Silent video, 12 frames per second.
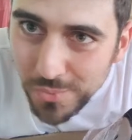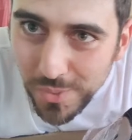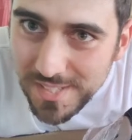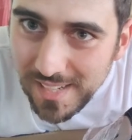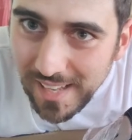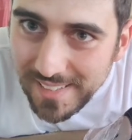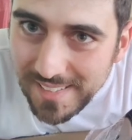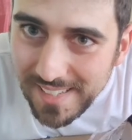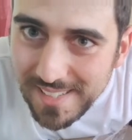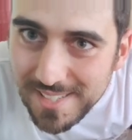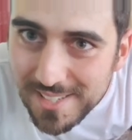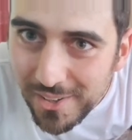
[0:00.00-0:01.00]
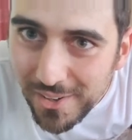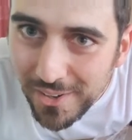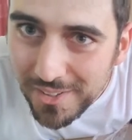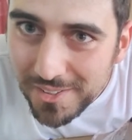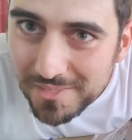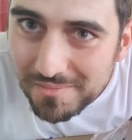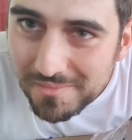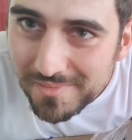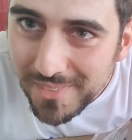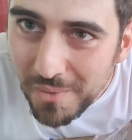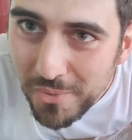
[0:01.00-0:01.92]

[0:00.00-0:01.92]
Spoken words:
it wasn't like this, so no